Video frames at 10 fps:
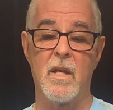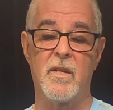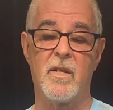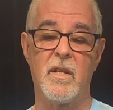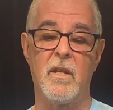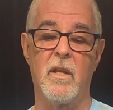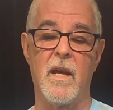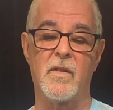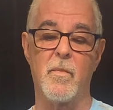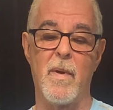The steel
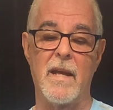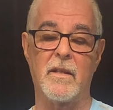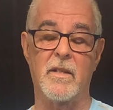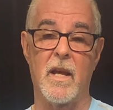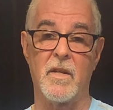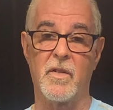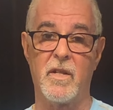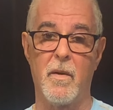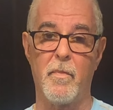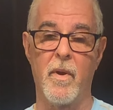has a
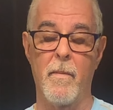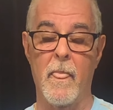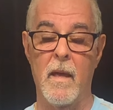magnetized tip